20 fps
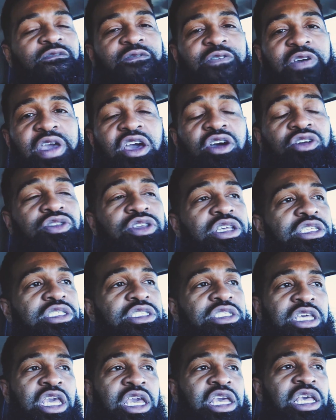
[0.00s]
fail these
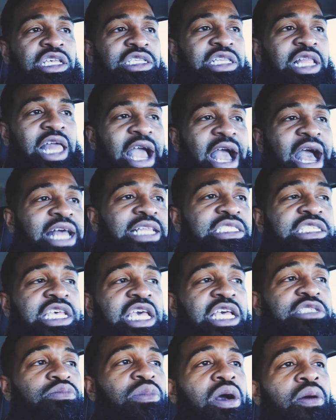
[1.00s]
kids. Like I
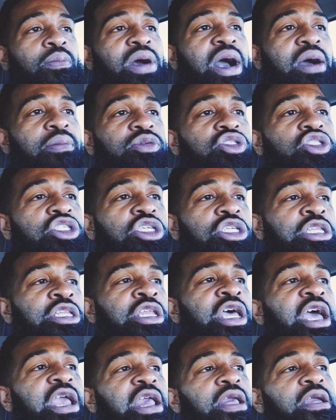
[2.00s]
text my mama
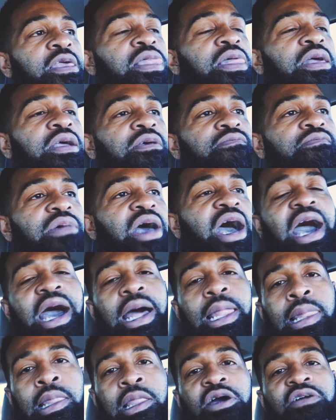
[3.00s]
today. I
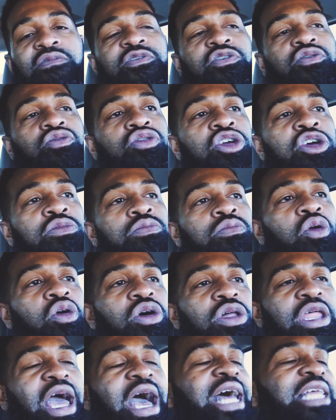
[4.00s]
love you. Good
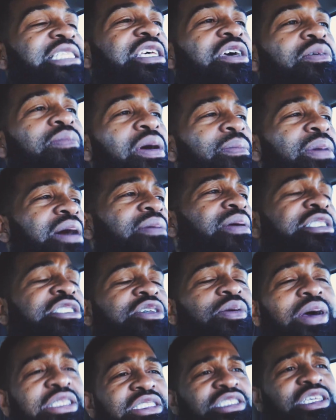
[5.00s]
morning. I tell my mom, I
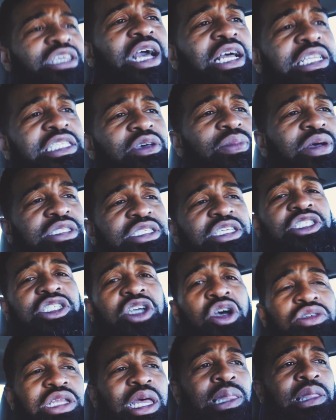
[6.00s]
tell my T, I tell my T
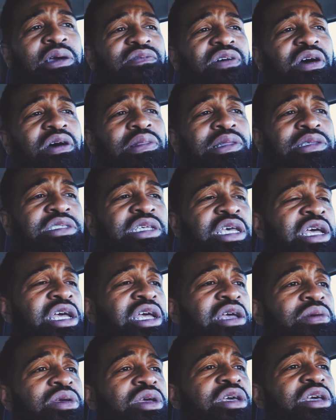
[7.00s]
Jones I love all the
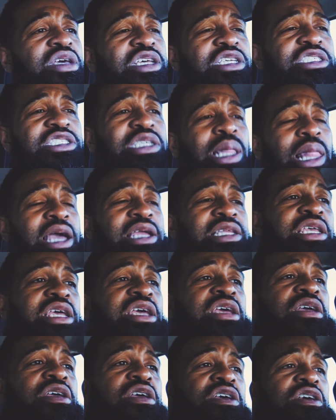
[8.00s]
time and shit like
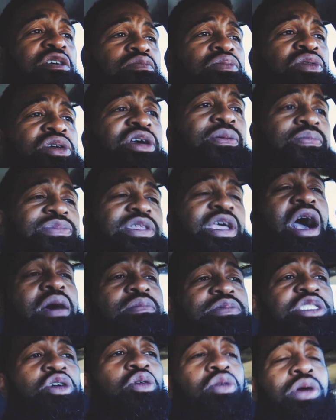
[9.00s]
that. But
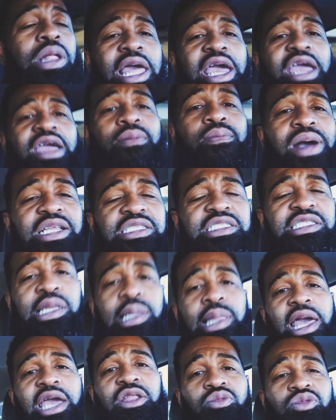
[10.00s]
I'm so glad my T
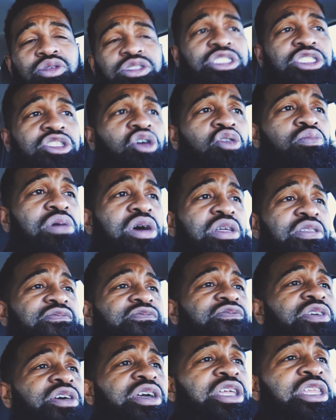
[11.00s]
lady was so
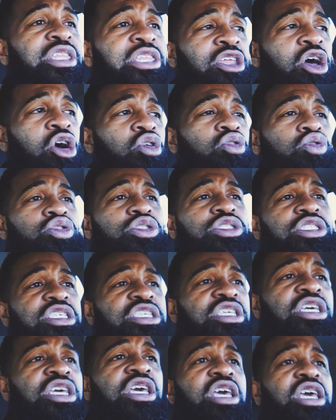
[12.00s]
motherfucking
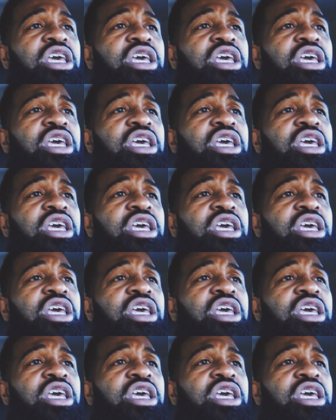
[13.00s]
nosy